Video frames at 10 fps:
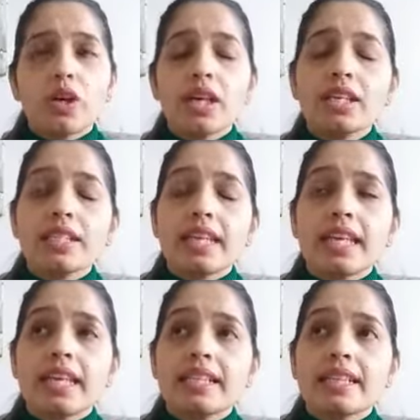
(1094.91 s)
works
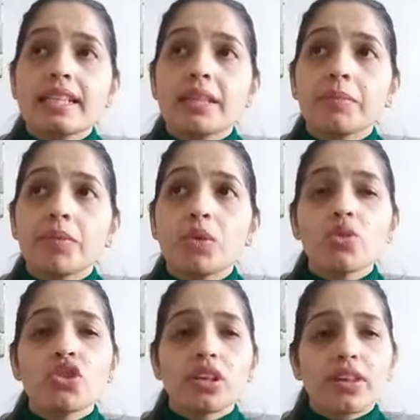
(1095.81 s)
is the
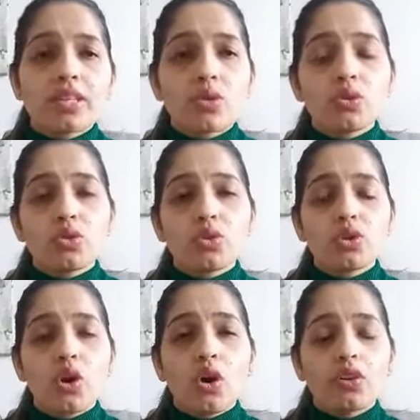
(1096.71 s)
root chakra is also
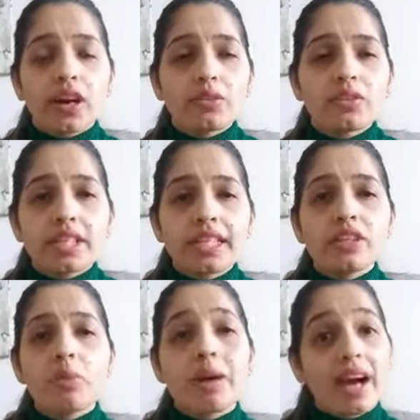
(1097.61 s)
your
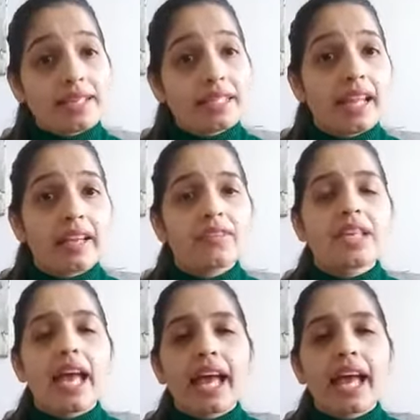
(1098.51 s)
grounding, your past lives,